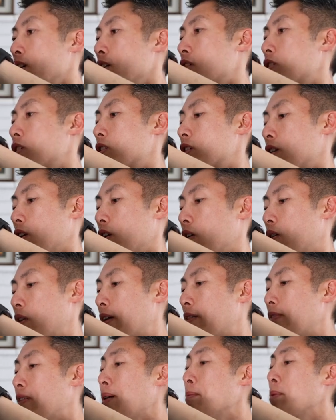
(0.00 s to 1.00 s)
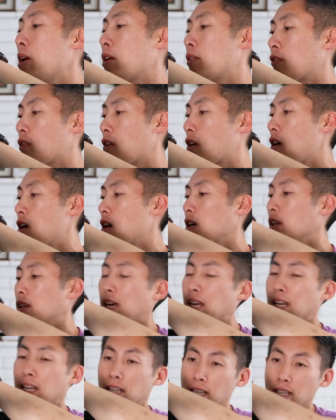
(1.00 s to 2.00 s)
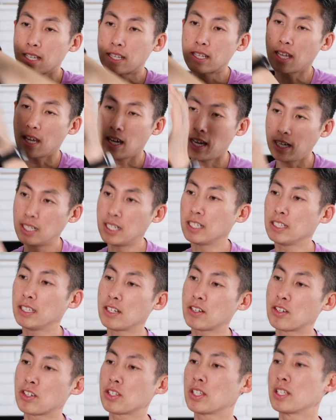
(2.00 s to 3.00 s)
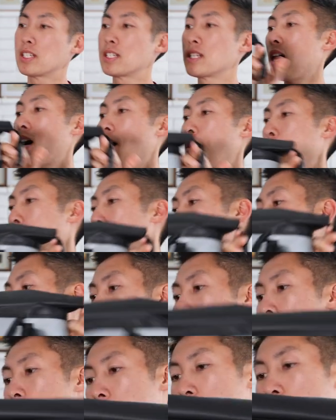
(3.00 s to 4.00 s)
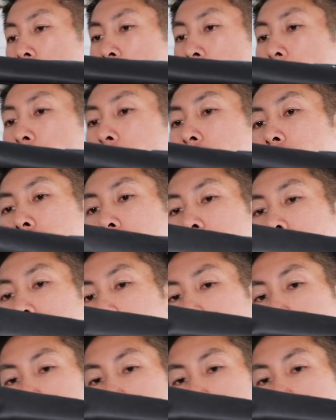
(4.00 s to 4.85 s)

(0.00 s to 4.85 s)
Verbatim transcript: So if I'm not wrong, that is eighteen liters on the top. And then